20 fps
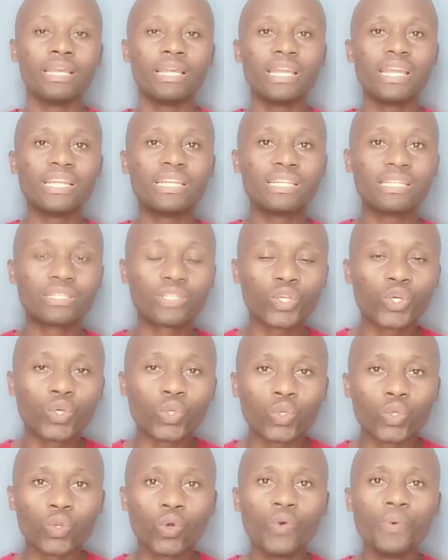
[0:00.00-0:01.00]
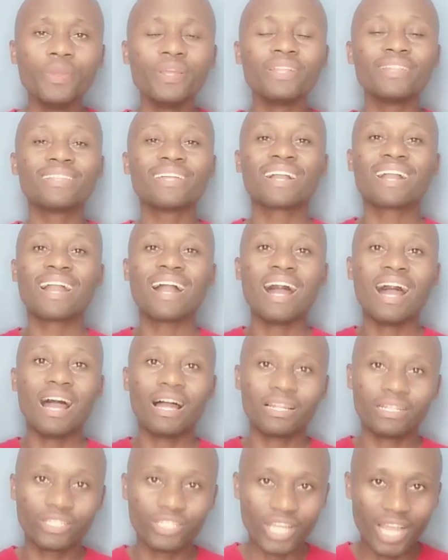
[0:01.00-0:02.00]
It is growing the
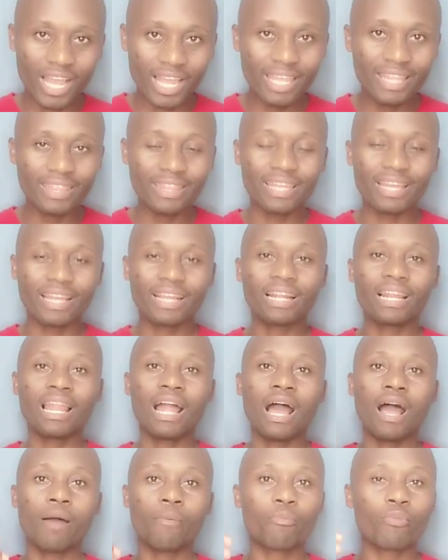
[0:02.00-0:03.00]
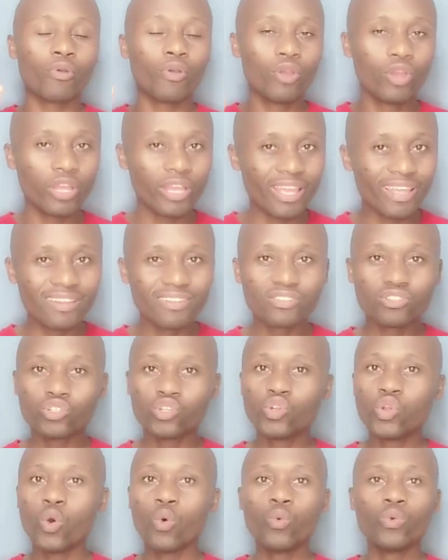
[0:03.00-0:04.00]
culture in the club. It is
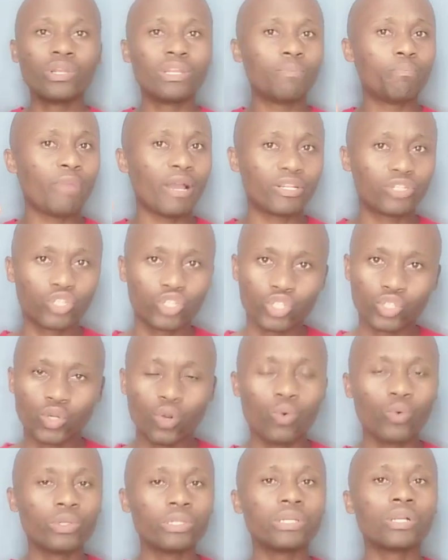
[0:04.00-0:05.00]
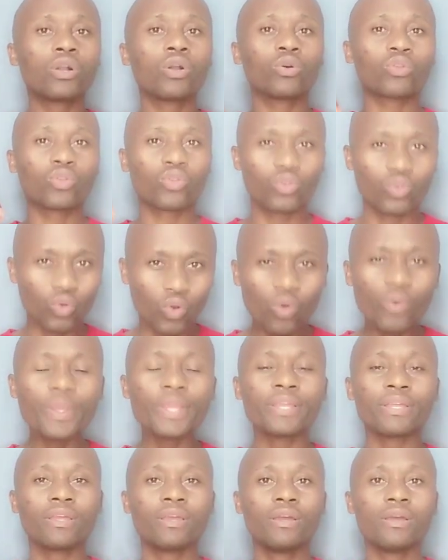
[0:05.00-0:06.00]
slowly but surely
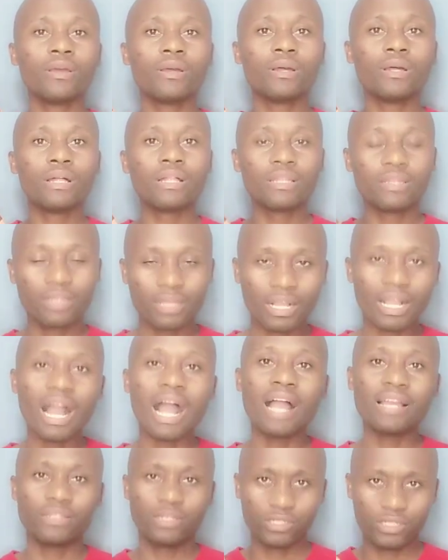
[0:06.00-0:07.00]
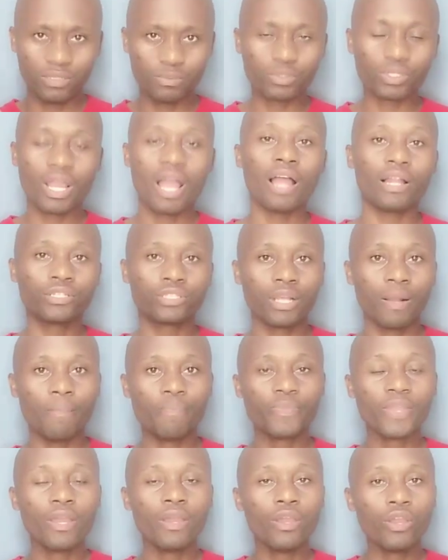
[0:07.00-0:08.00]
growing the Kaiser Chiefs culture.
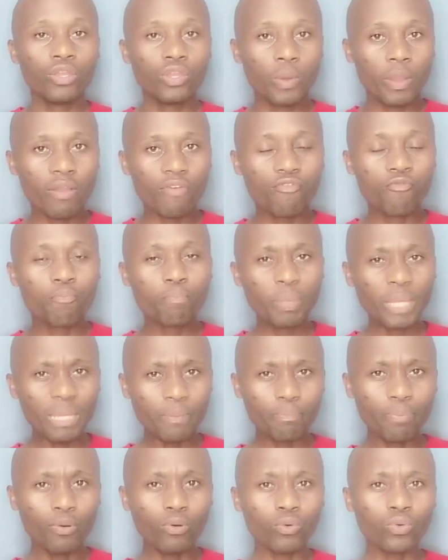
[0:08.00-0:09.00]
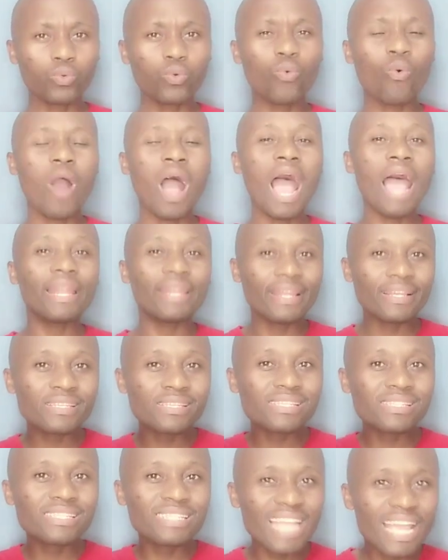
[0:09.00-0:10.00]
You have people who
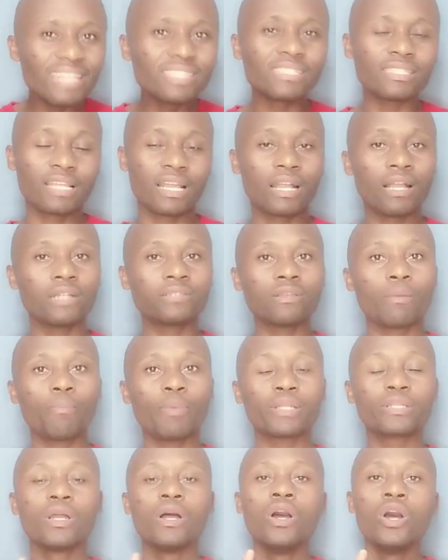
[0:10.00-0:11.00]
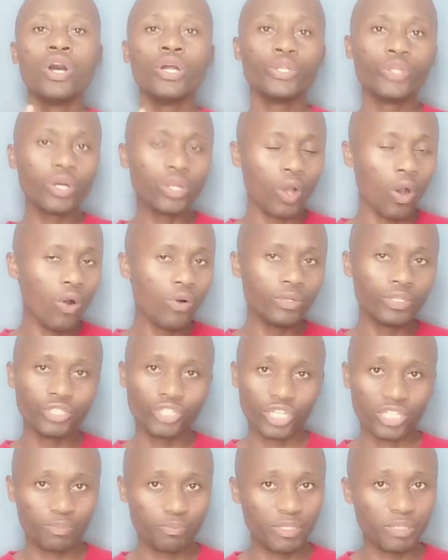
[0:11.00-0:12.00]
understands the culture, but not only
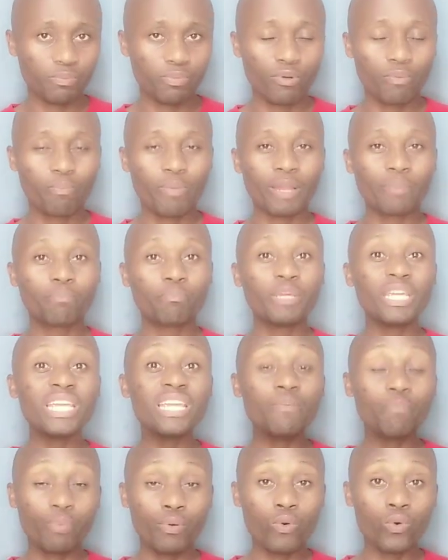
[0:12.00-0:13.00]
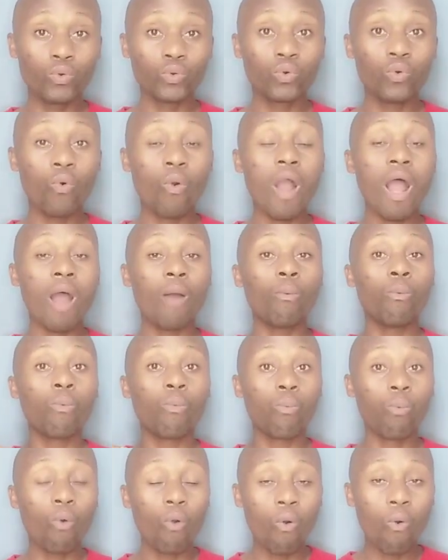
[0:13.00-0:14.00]
just people, but people who are
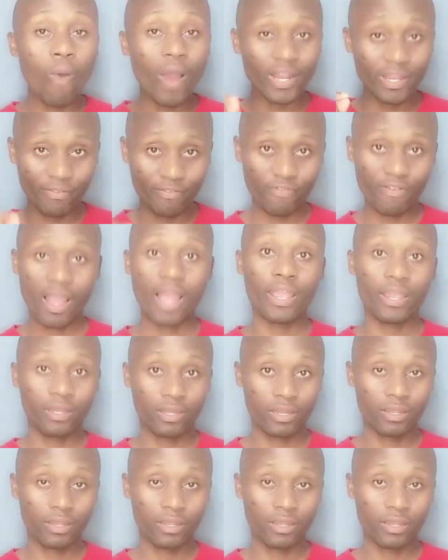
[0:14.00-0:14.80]
qualified.